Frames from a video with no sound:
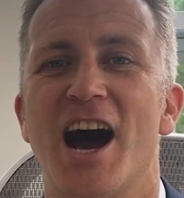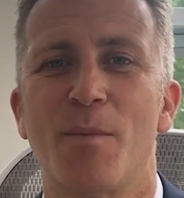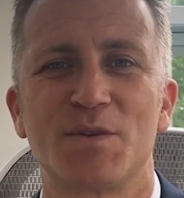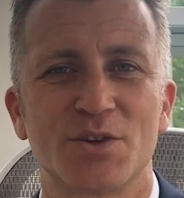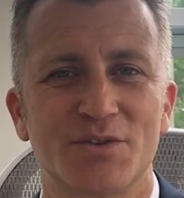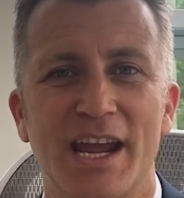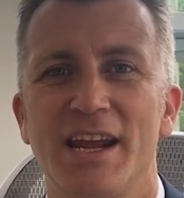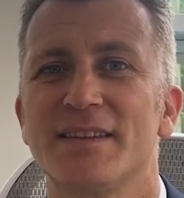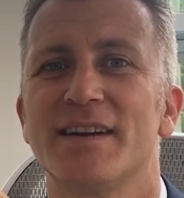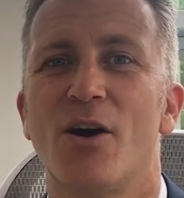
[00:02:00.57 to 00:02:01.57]

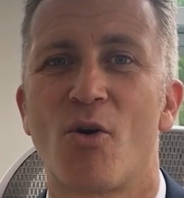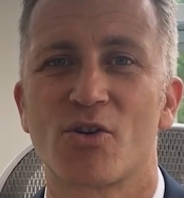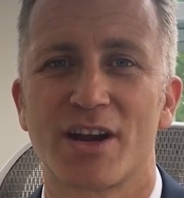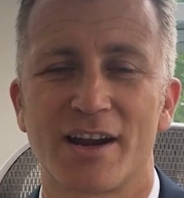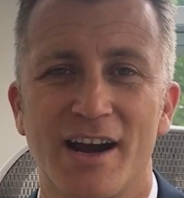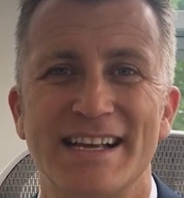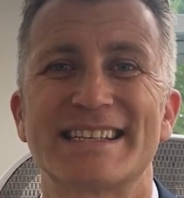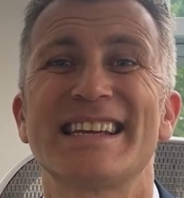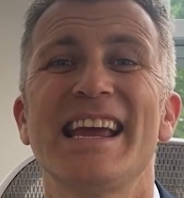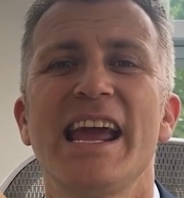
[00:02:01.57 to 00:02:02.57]
up-to-date,
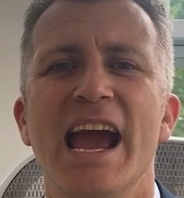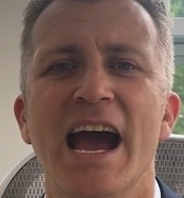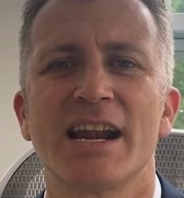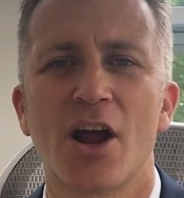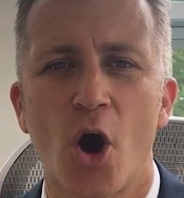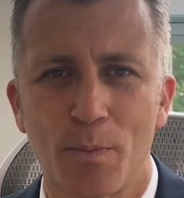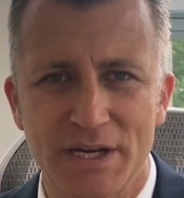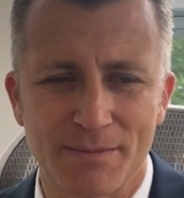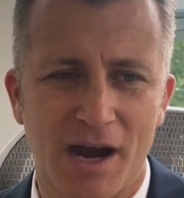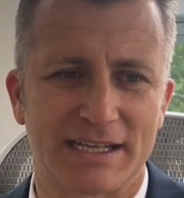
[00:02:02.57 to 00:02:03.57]
organized, and
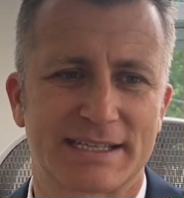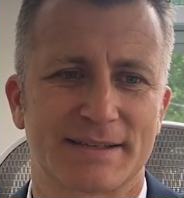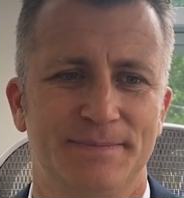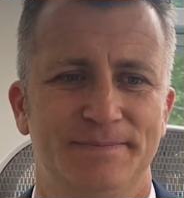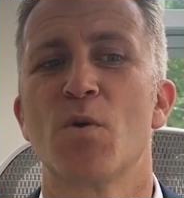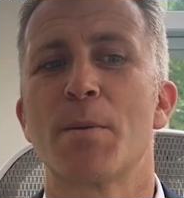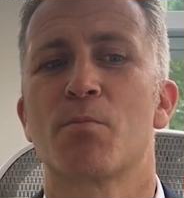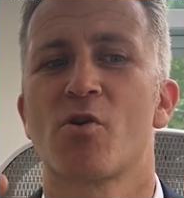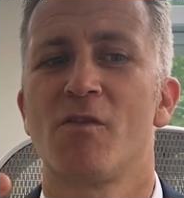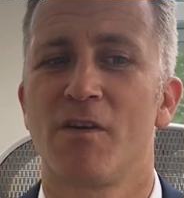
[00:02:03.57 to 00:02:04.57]
optimized. We
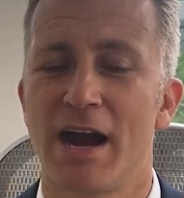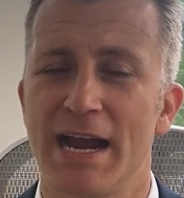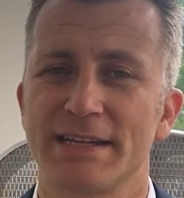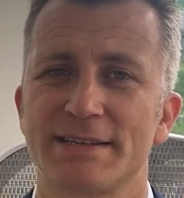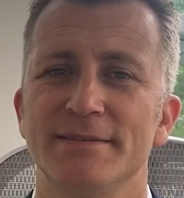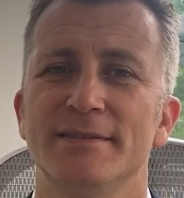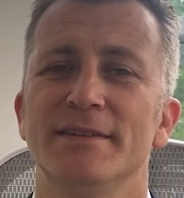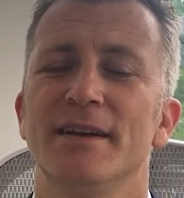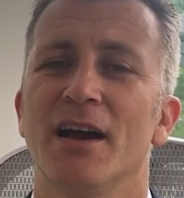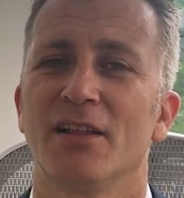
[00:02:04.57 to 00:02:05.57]
provide
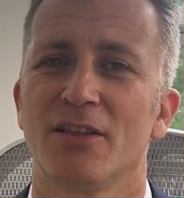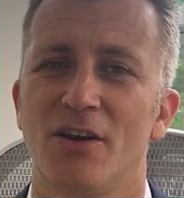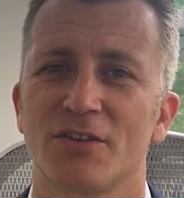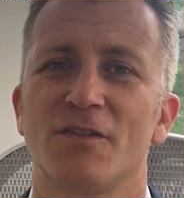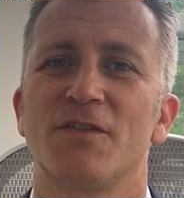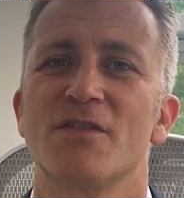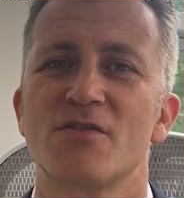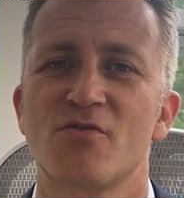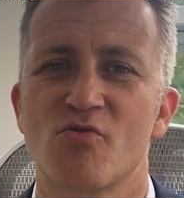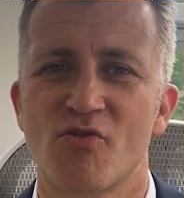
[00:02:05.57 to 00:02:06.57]
a lot of
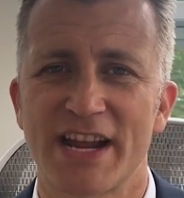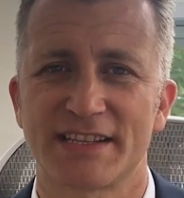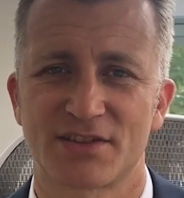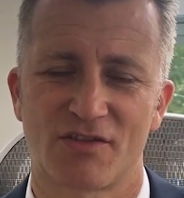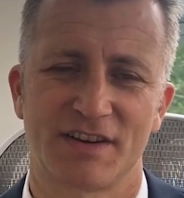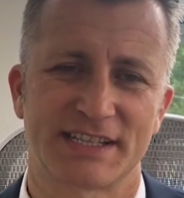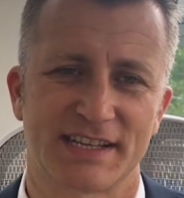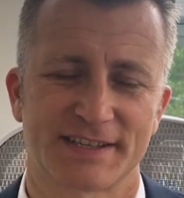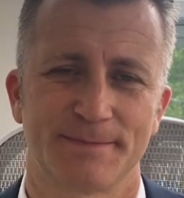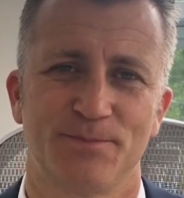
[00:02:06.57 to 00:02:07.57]
great
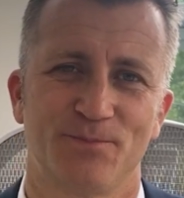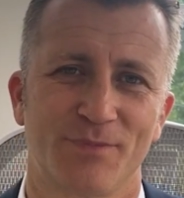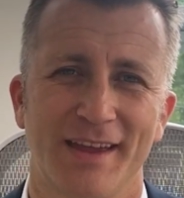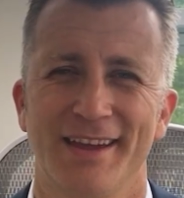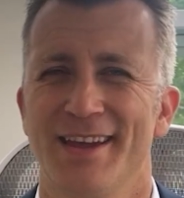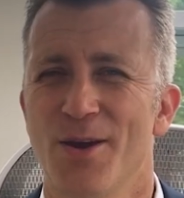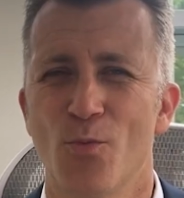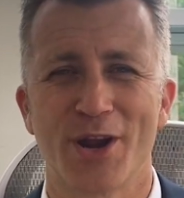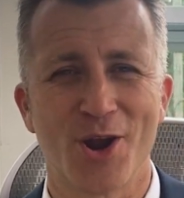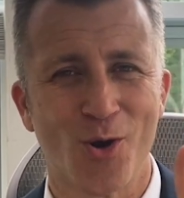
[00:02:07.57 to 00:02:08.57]
services.
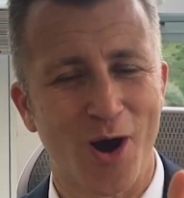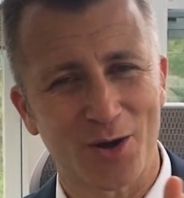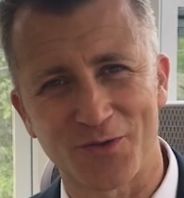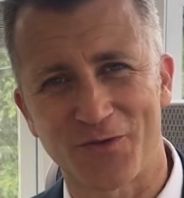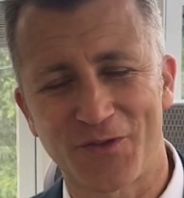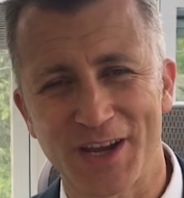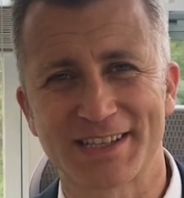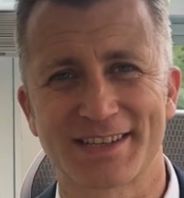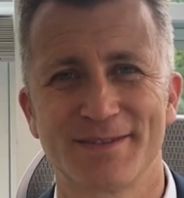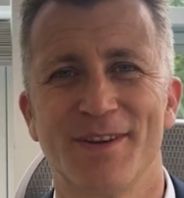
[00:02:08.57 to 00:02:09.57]
We know how to
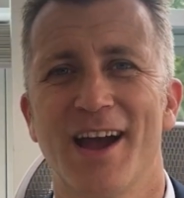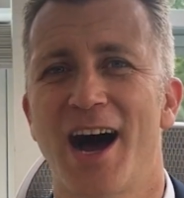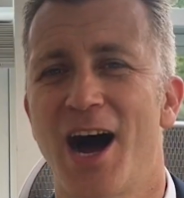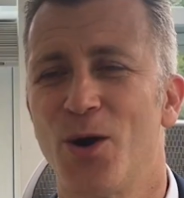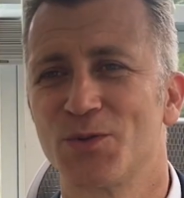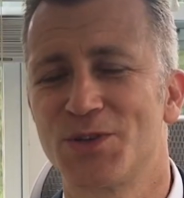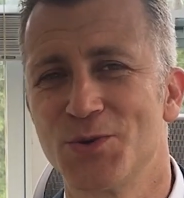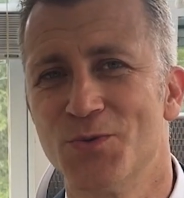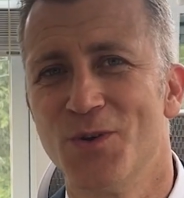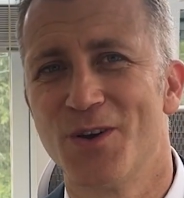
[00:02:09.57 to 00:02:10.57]
fix, how
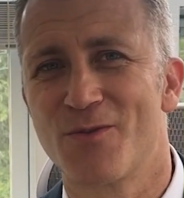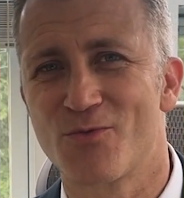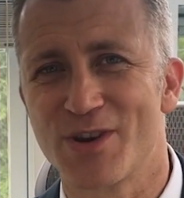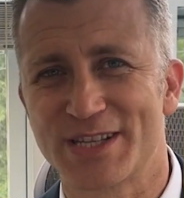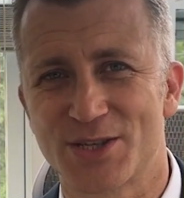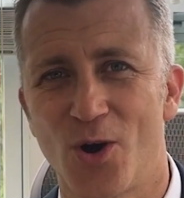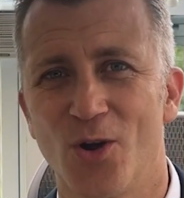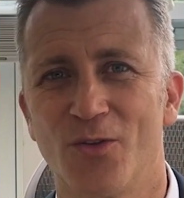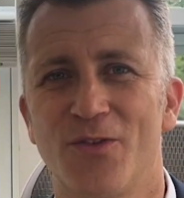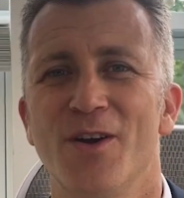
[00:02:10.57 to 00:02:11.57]
to
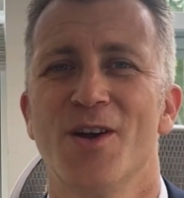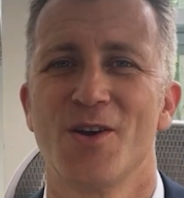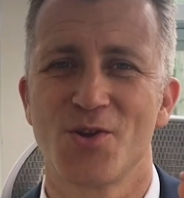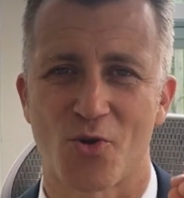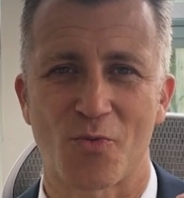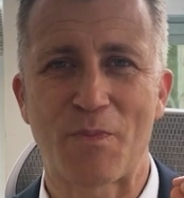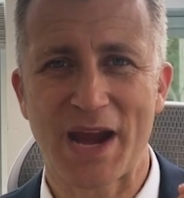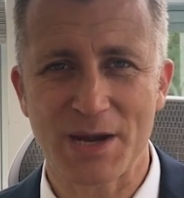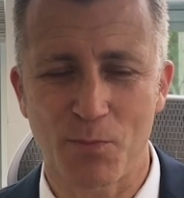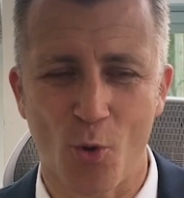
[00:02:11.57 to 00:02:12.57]
resolve your
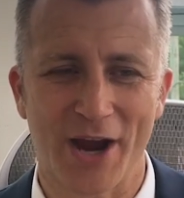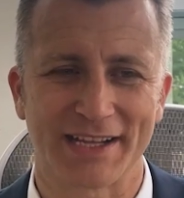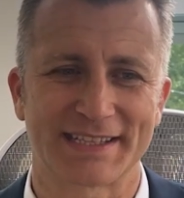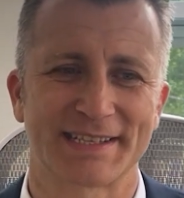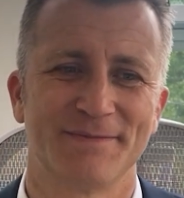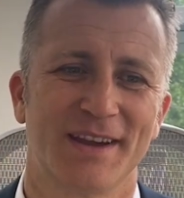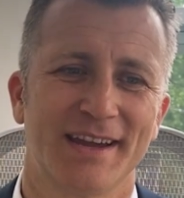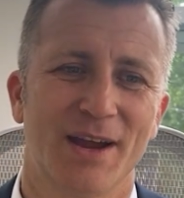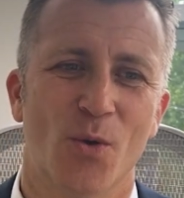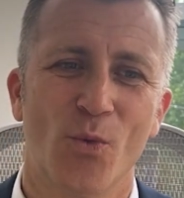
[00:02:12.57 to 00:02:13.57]
pain points.
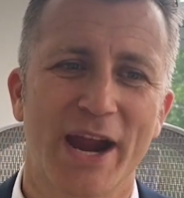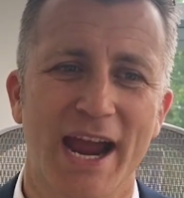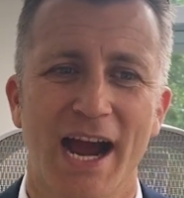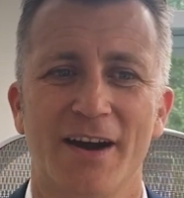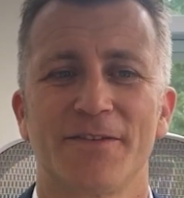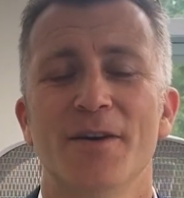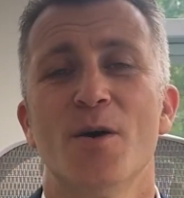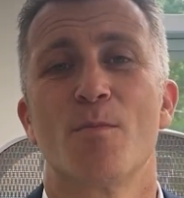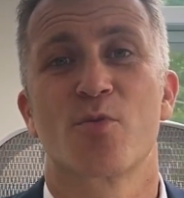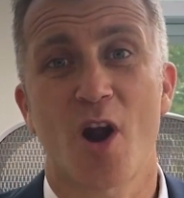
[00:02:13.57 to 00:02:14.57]
We have
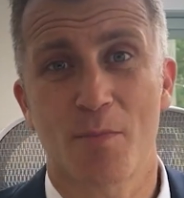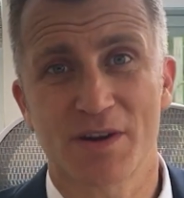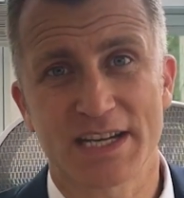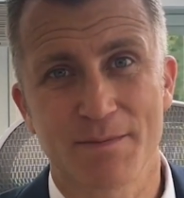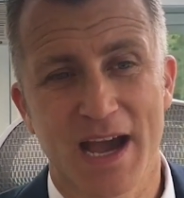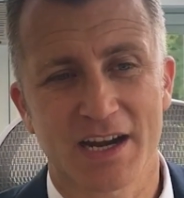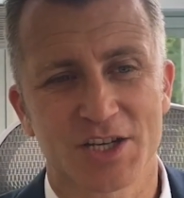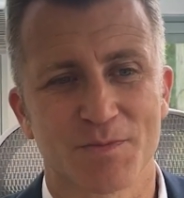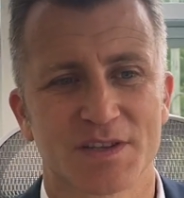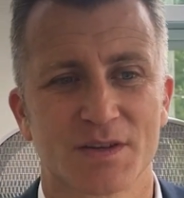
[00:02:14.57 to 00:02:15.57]
property
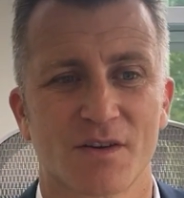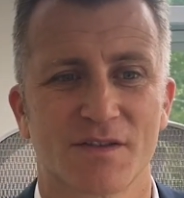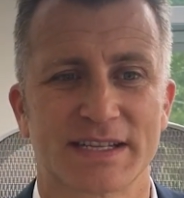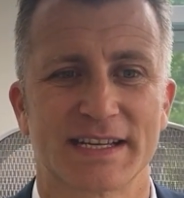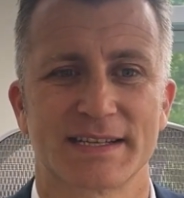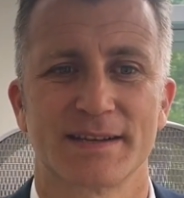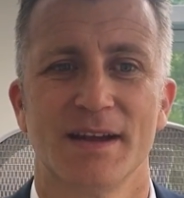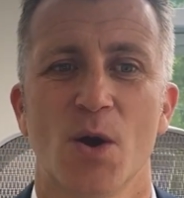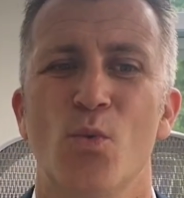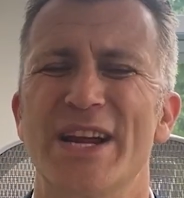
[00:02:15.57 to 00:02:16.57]
management services.
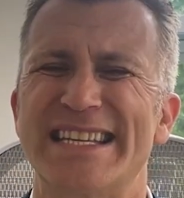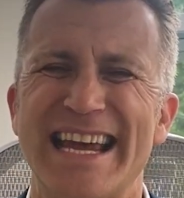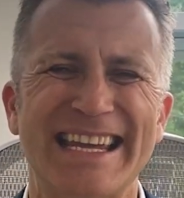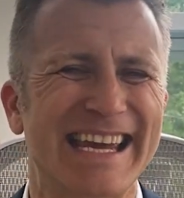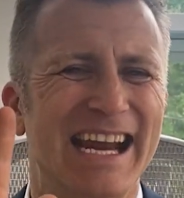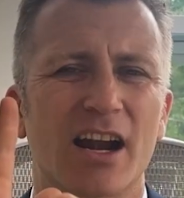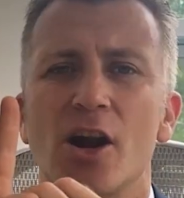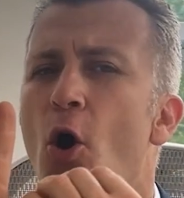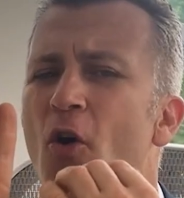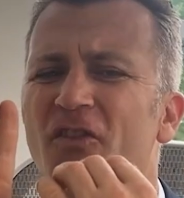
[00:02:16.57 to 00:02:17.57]
We take
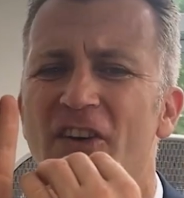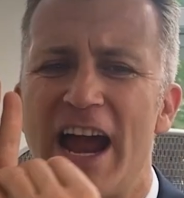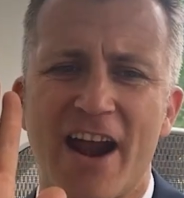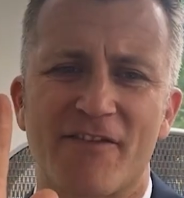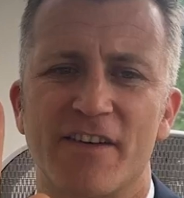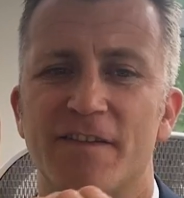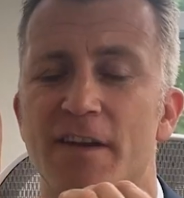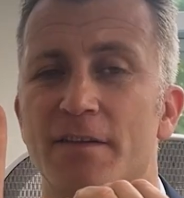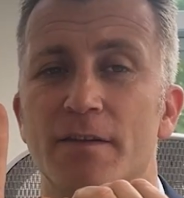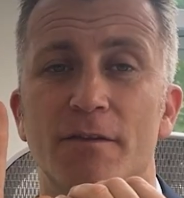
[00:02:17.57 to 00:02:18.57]
care of
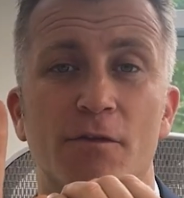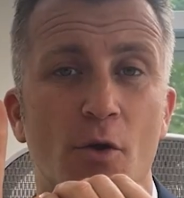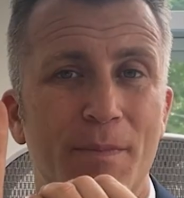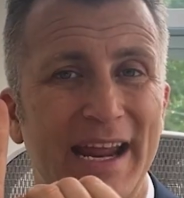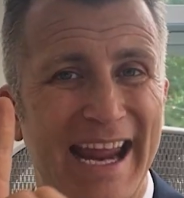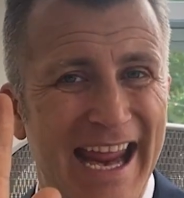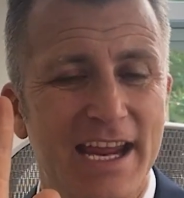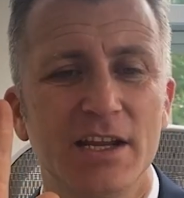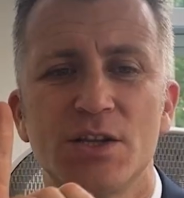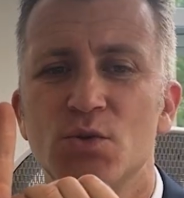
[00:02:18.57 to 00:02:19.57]
everything from
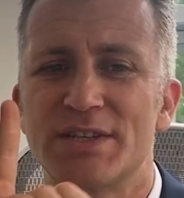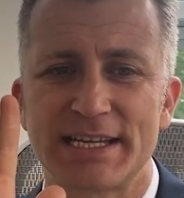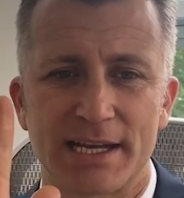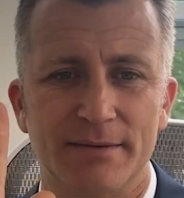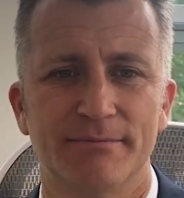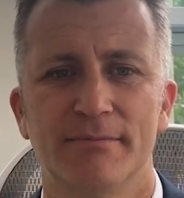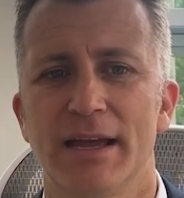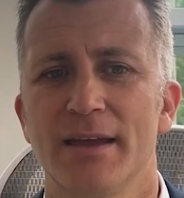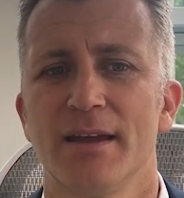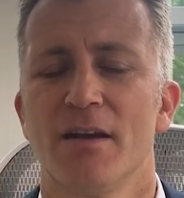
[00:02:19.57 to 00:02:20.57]
A to Z,
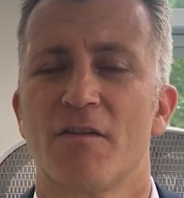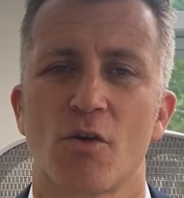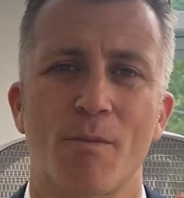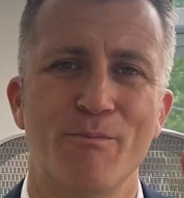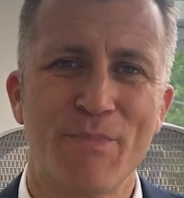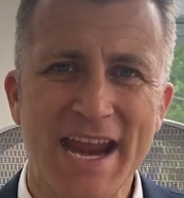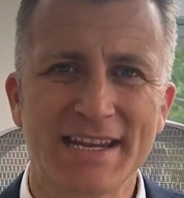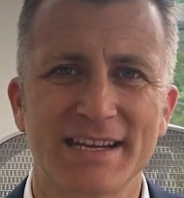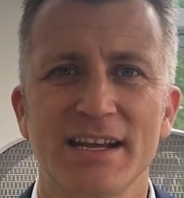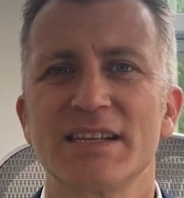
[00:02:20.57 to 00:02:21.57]
from
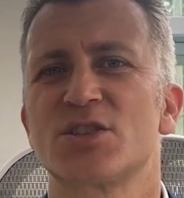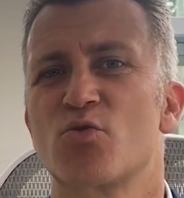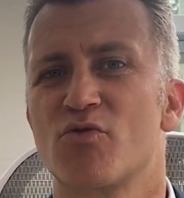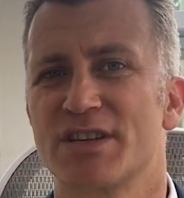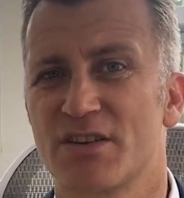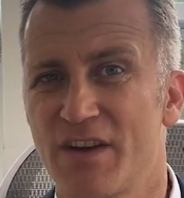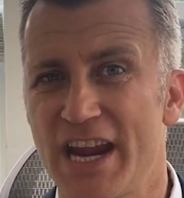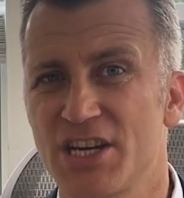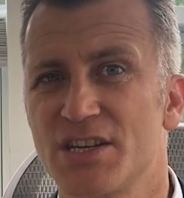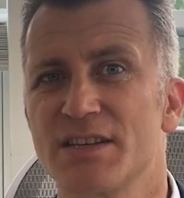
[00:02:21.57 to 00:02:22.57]
maintenance to
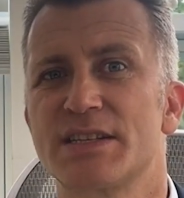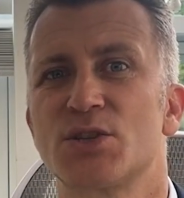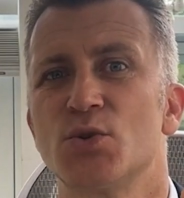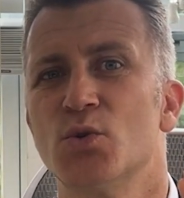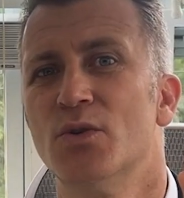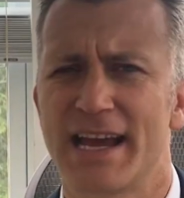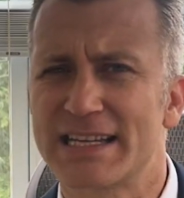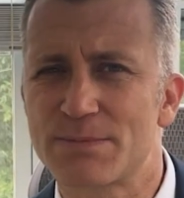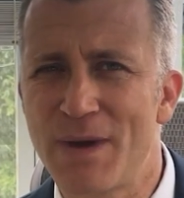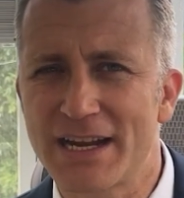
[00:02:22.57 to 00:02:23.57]
reservations to
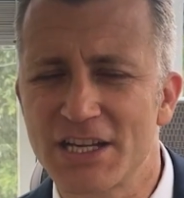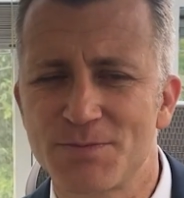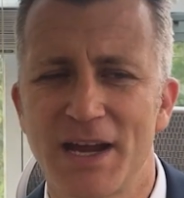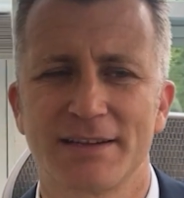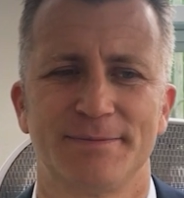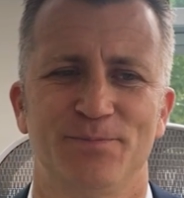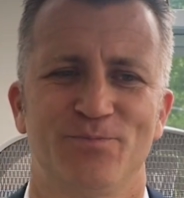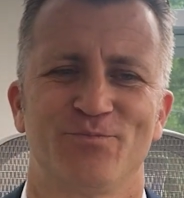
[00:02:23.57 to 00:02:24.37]
guest management.